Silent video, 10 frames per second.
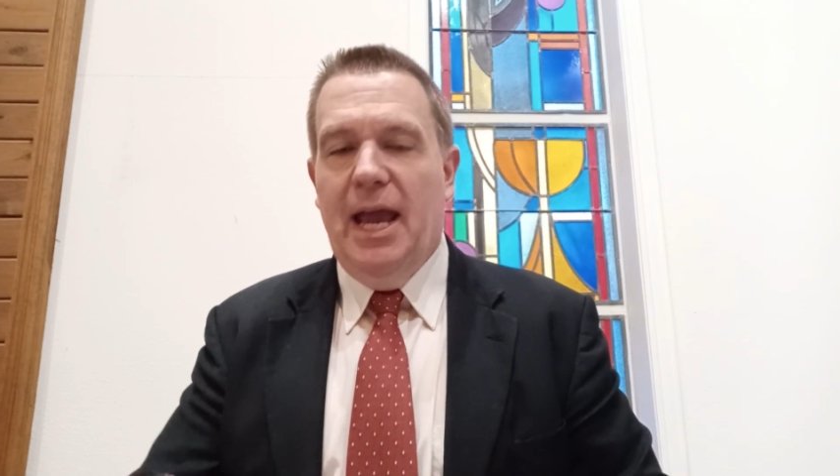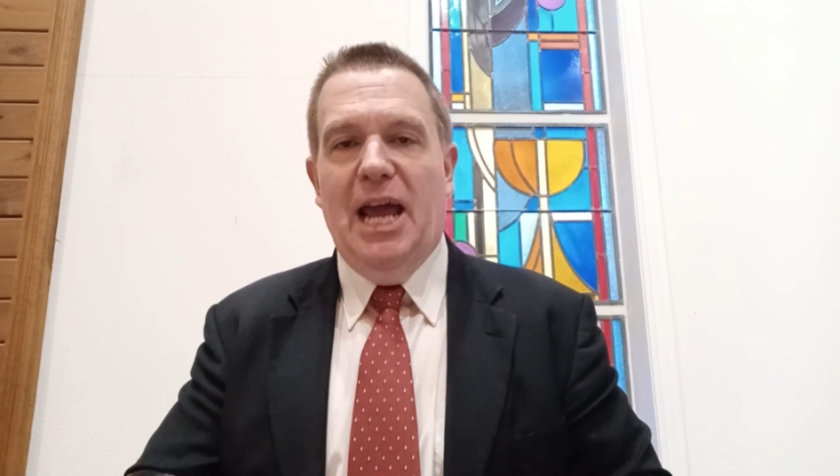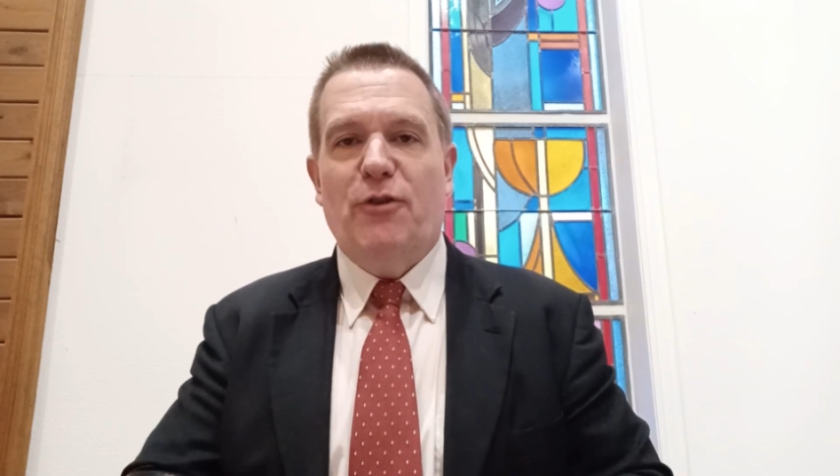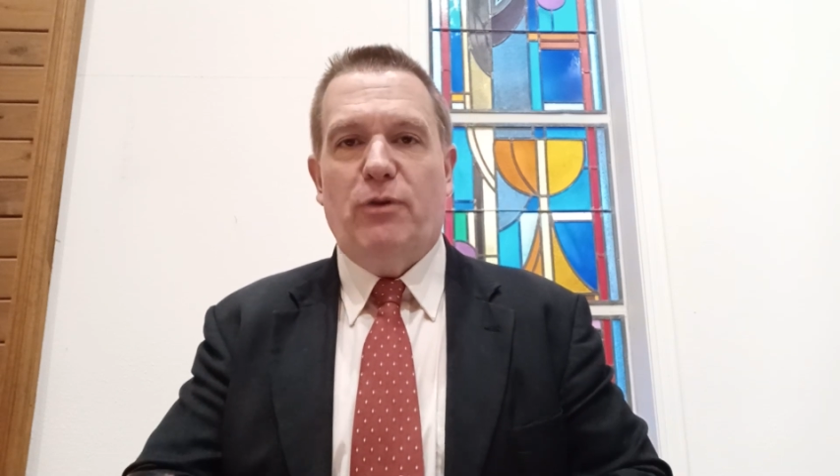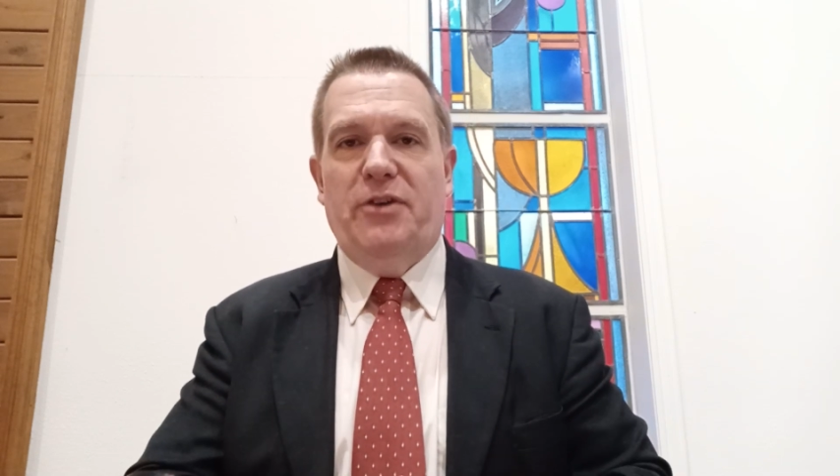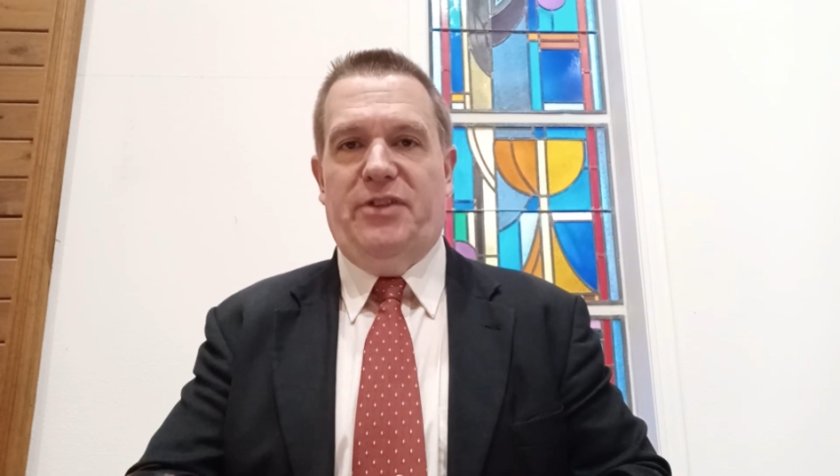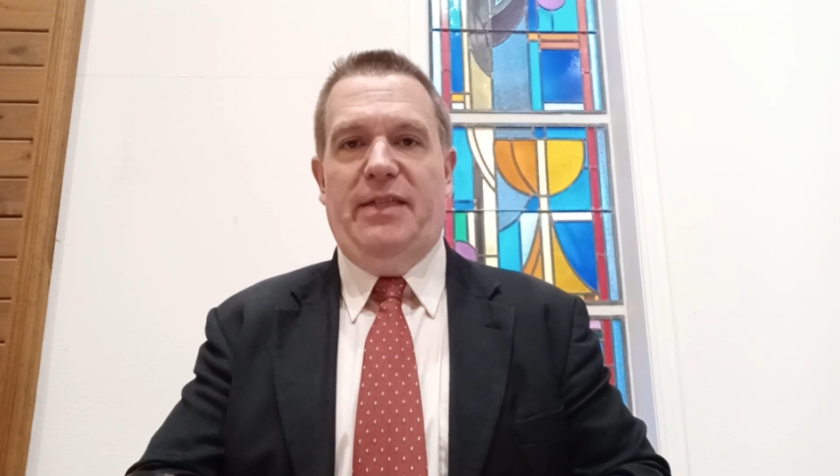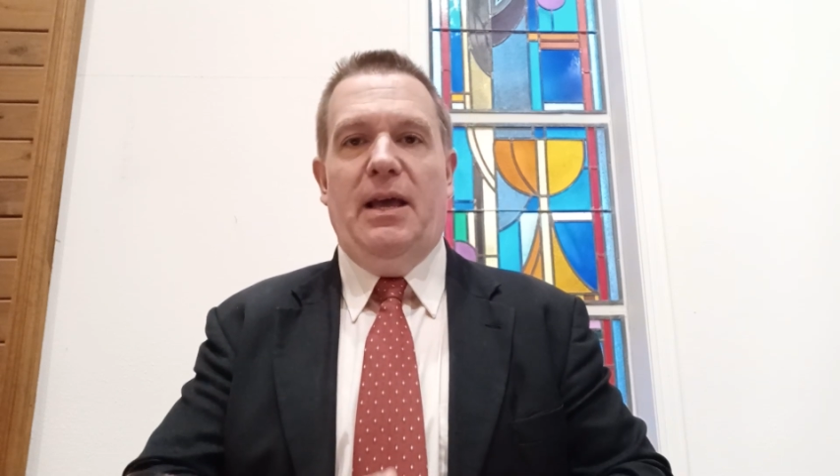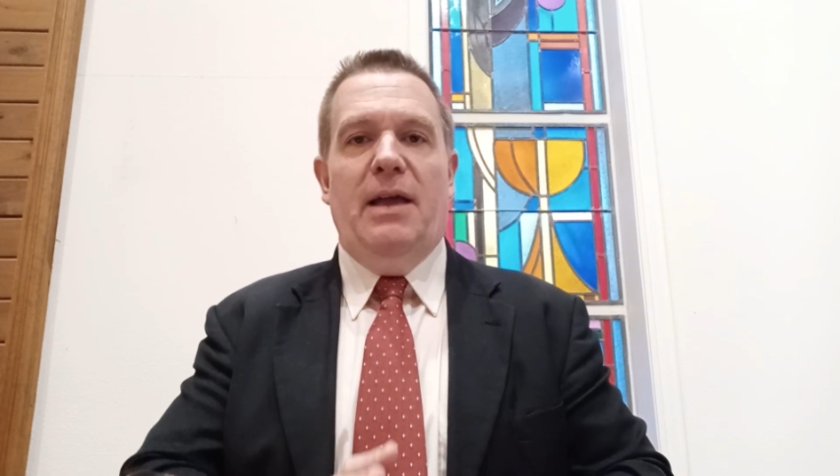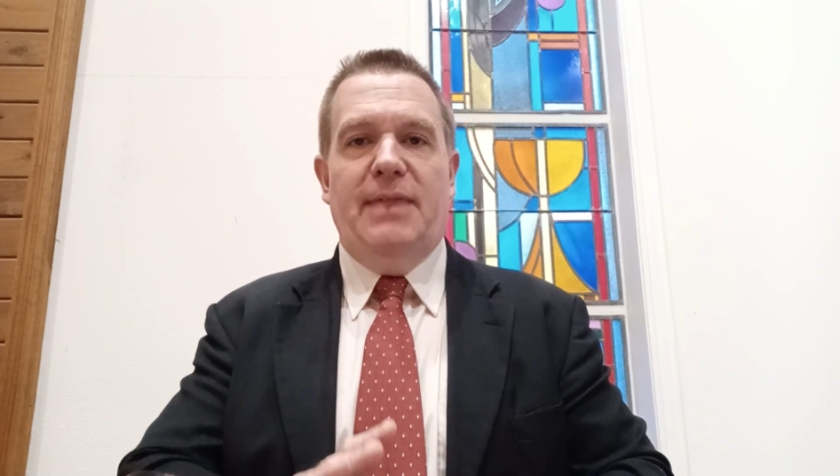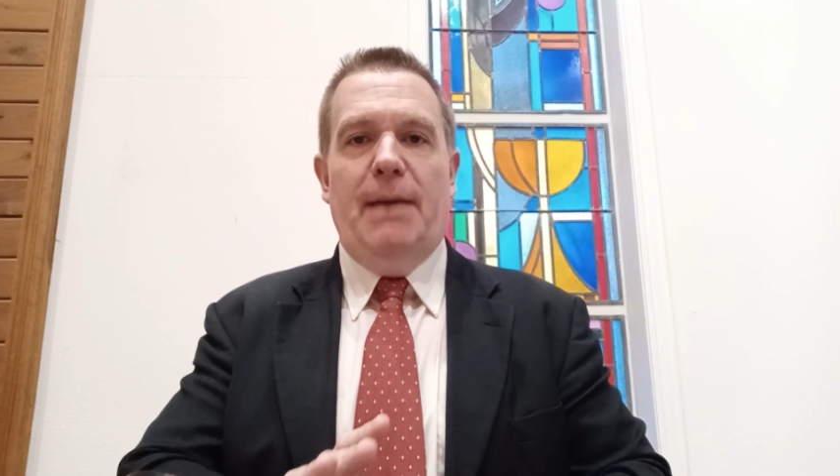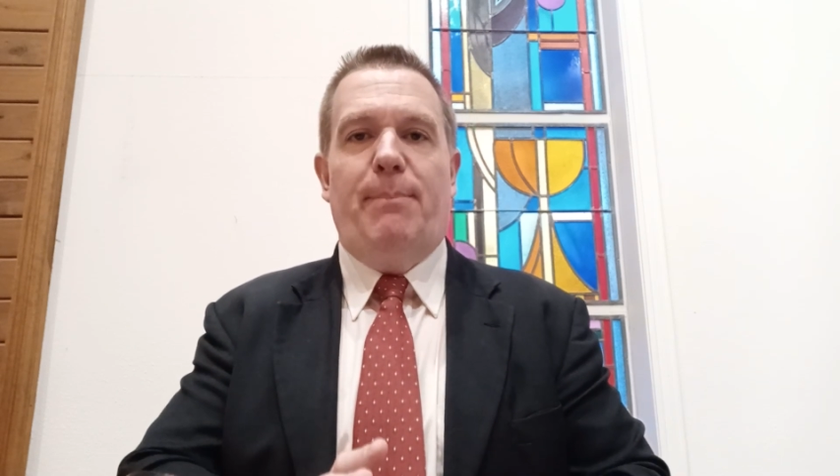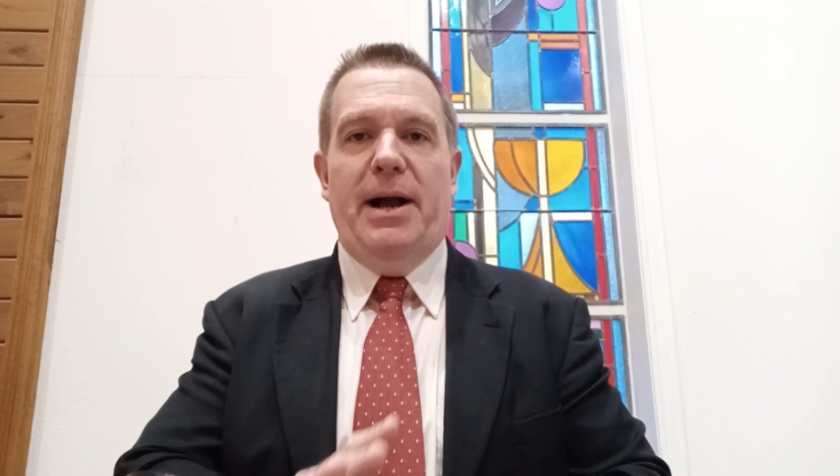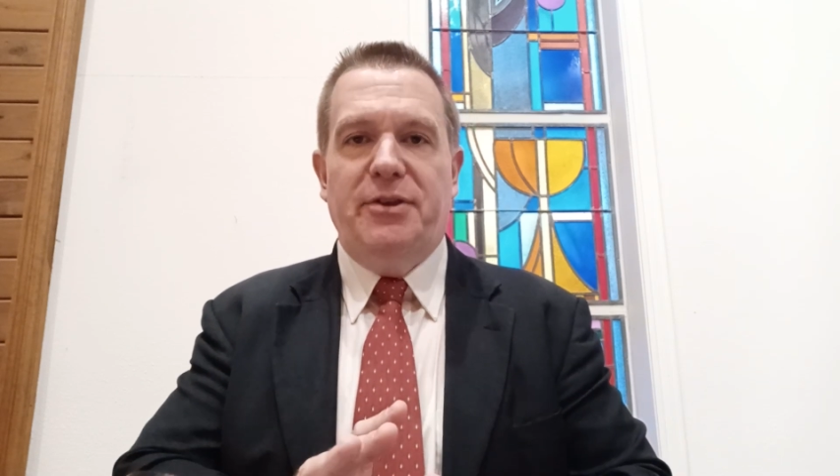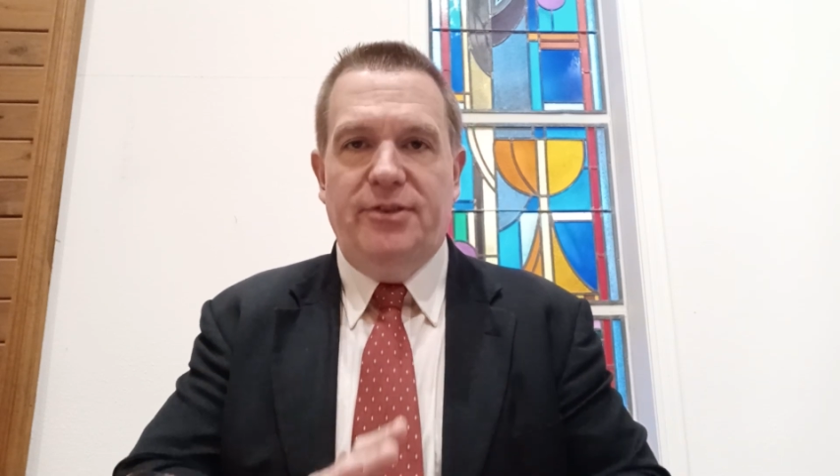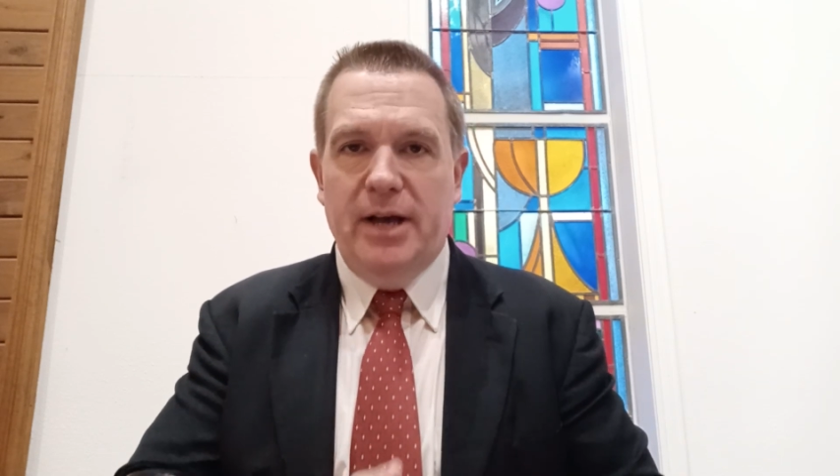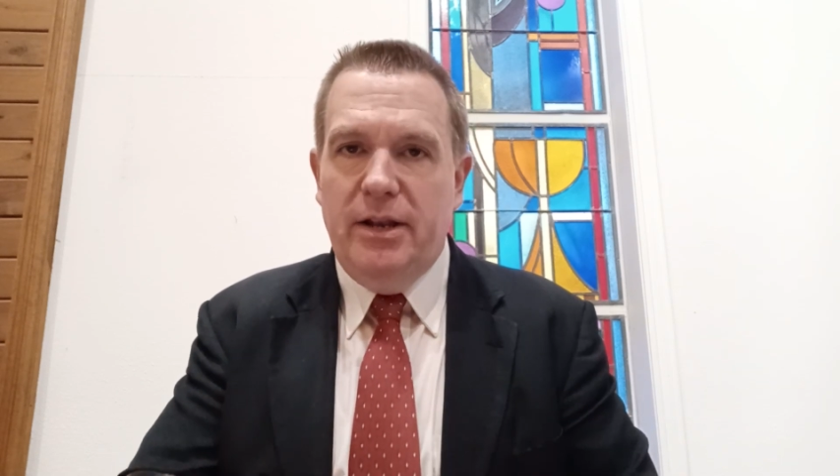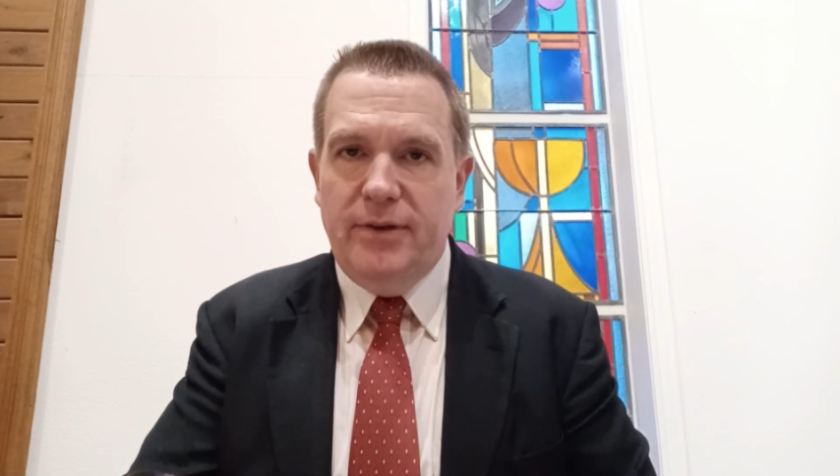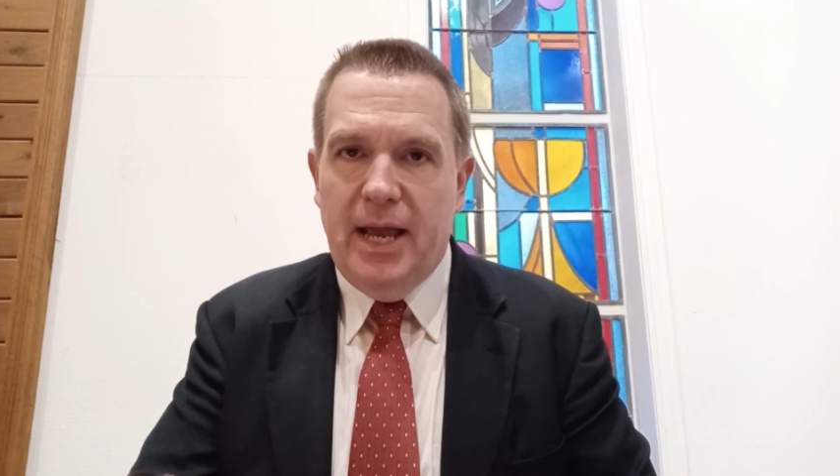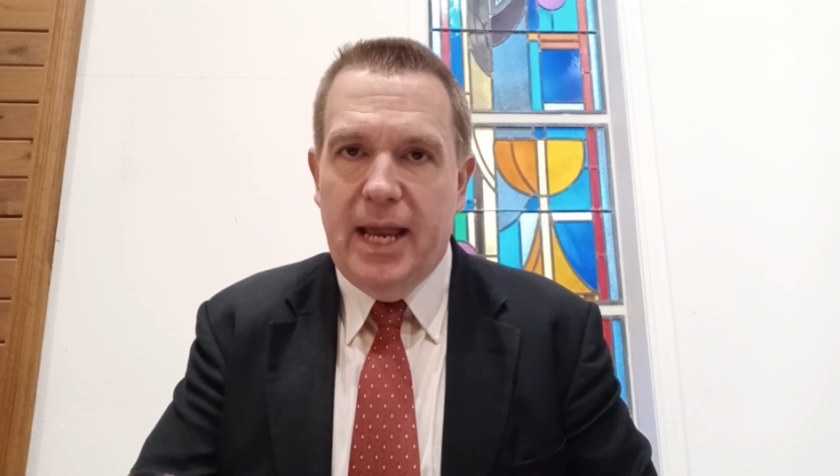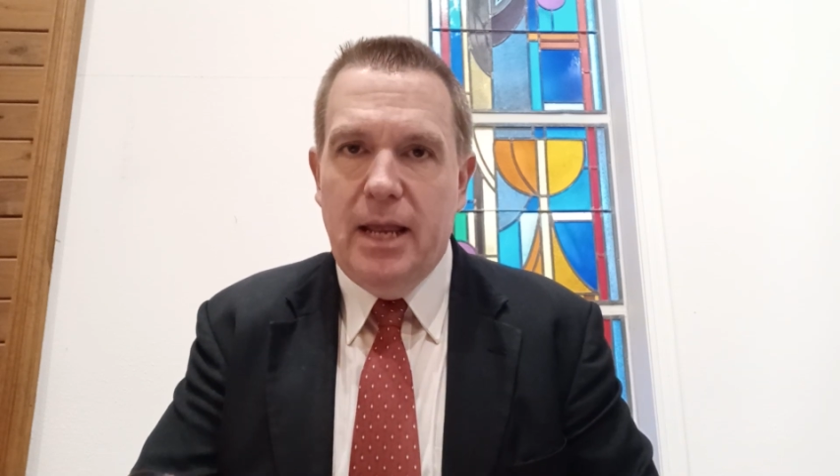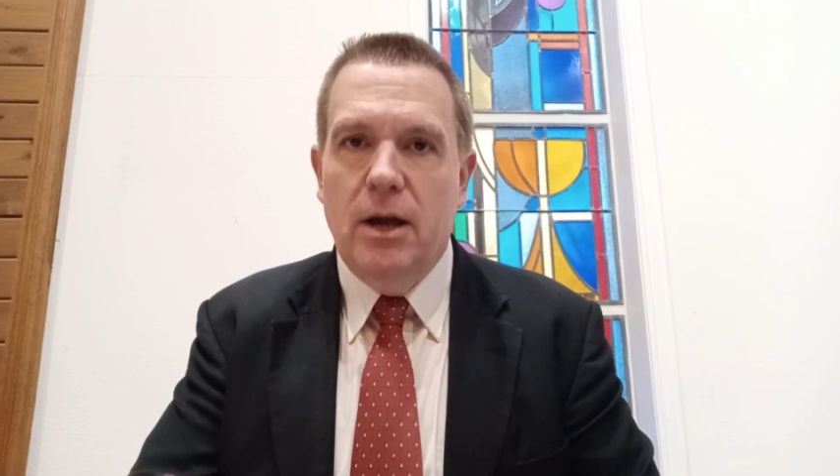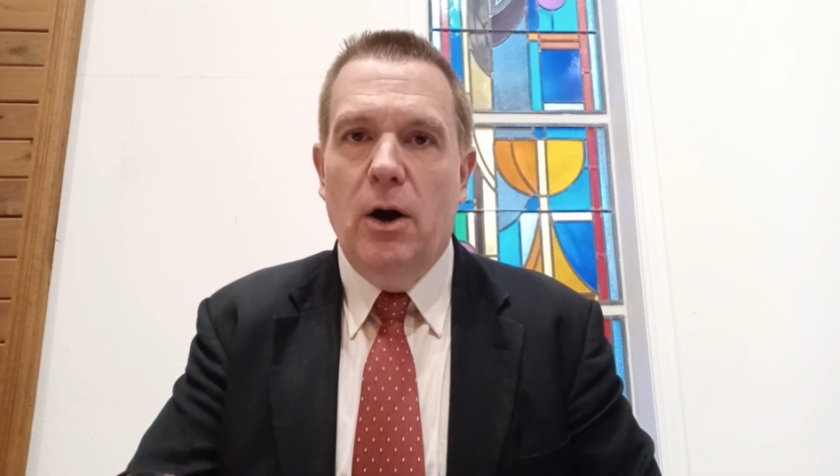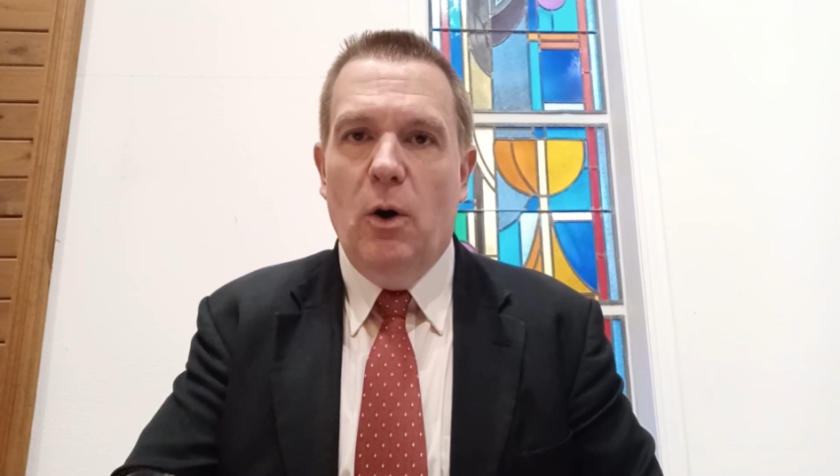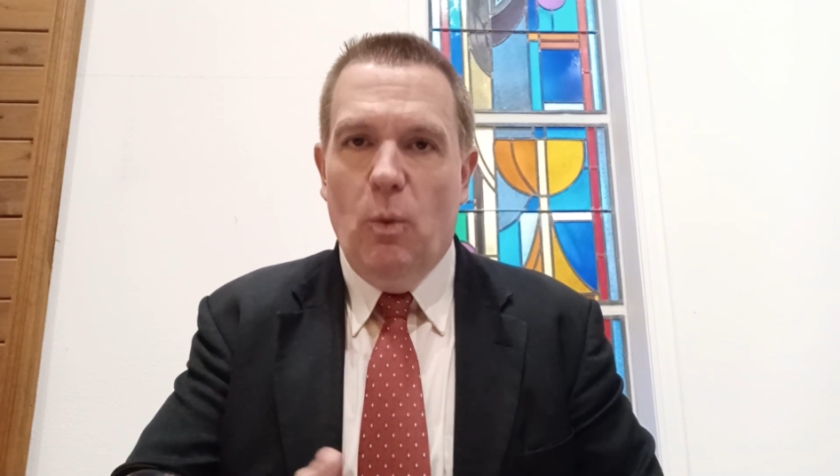and trusted that by Sunday,